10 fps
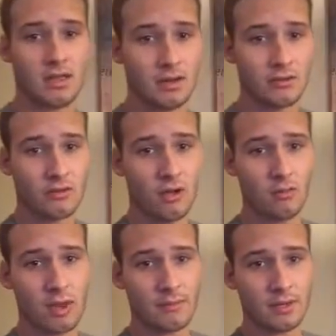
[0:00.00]
An assault
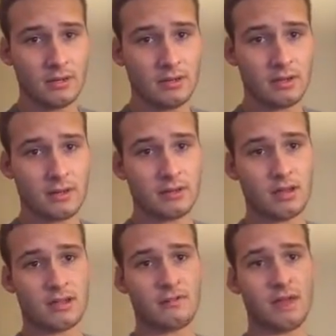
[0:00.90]
weapon is
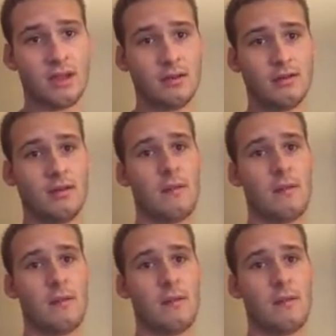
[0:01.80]
classified